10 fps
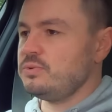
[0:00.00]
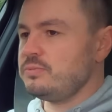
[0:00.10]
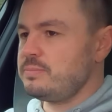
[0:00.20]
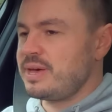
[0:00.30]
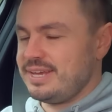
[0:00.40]
will
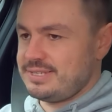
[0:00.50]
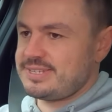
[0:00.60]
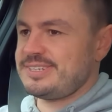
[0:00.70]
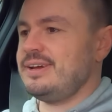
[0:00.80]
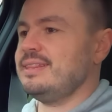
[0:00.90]
be paying
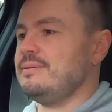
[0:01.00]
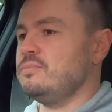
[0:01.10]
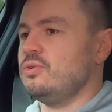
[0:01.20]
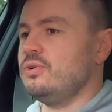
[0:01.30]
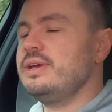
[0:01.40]
slightly
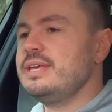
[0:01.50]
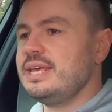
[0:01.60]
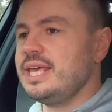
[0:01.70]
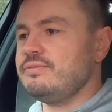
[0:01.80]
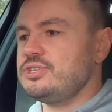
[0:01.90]
more
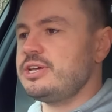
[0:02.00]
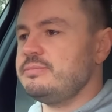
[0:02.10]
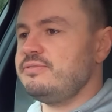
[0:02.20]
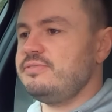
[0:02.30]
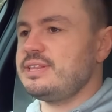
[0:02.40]
every
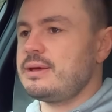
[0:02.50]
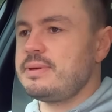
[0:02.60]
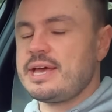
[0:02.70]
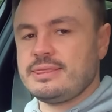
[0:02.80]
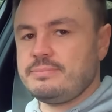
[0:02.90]
time you fill up at the